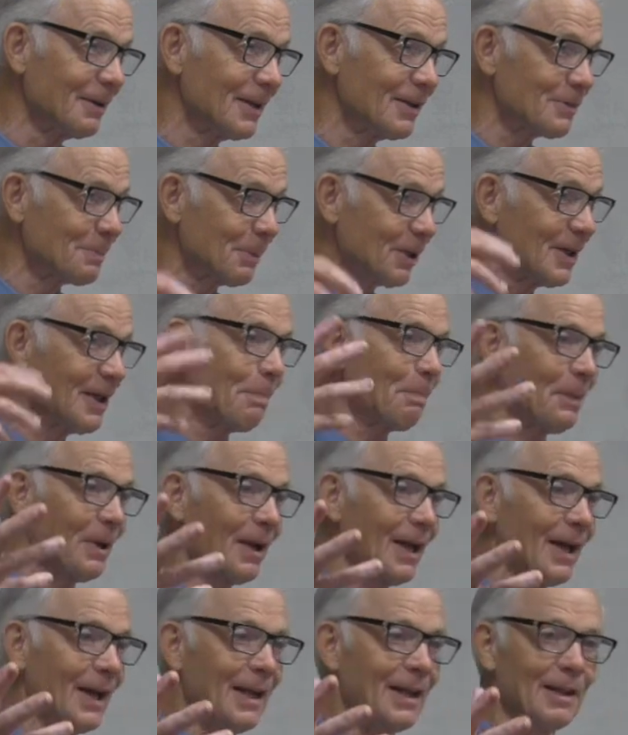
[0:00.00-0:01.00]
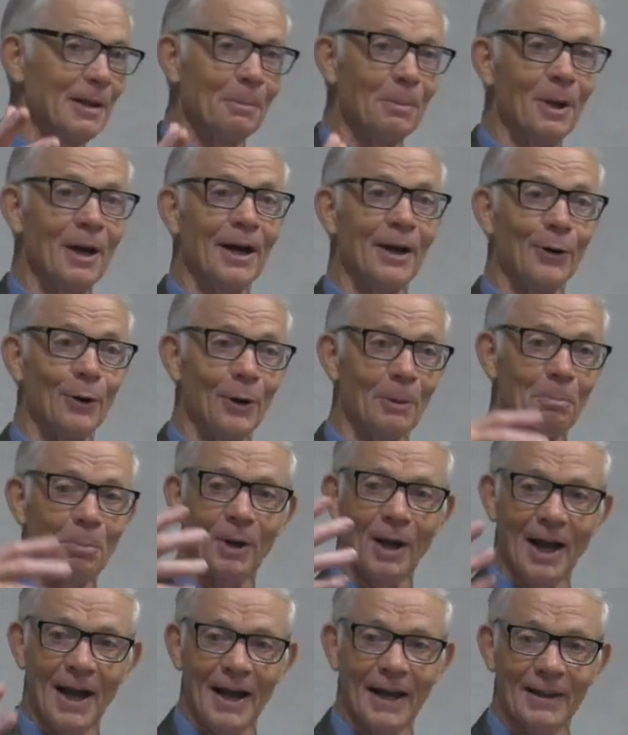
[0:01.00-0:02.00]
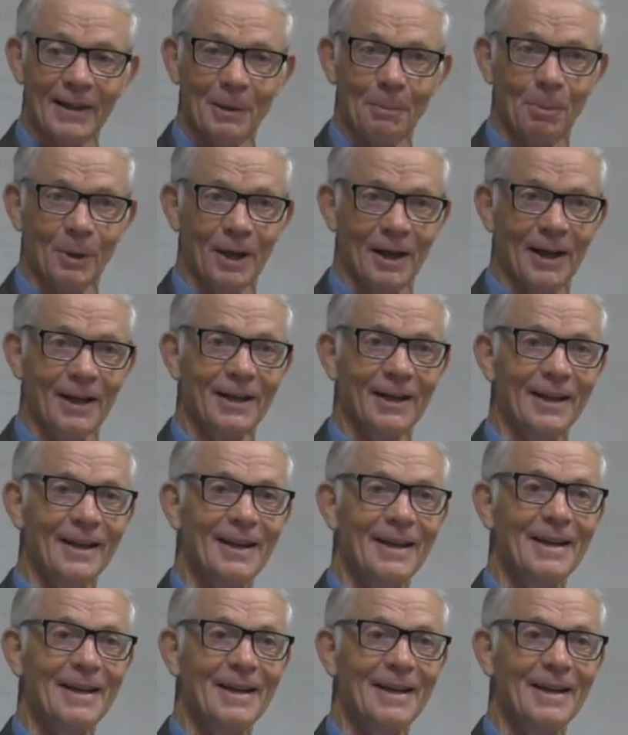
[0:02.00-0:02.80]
He's manipulating the blood or applying the blood,